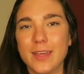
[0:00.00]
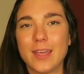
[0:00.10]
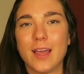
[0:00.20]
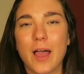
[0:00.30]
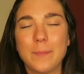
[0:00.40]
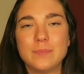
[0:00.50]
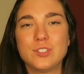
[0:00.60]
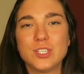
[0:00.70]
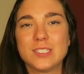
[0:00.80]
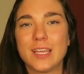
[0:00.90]
Like, I'm
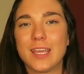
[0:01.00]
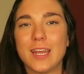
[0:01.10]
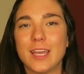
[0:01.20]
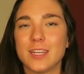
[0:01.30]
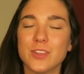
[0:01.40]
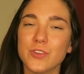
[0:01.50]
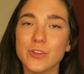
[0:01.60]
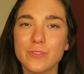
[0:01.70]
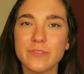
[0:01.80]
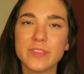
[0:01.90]
just like getting into the
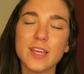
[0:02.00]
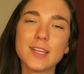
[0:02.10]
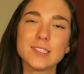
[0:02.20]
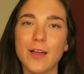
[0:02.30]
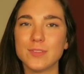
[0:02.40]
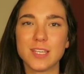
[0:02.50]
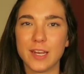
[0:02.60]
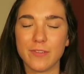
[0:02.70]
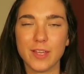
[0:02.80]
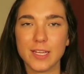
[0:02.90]
groove of things. I was
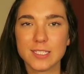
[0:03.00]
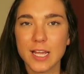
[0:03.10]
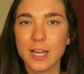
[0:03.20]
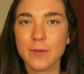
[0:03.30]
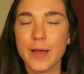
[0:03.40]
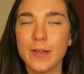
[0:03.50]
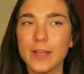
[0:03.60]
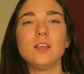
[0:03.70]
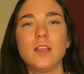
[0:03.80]
getting really excited about it.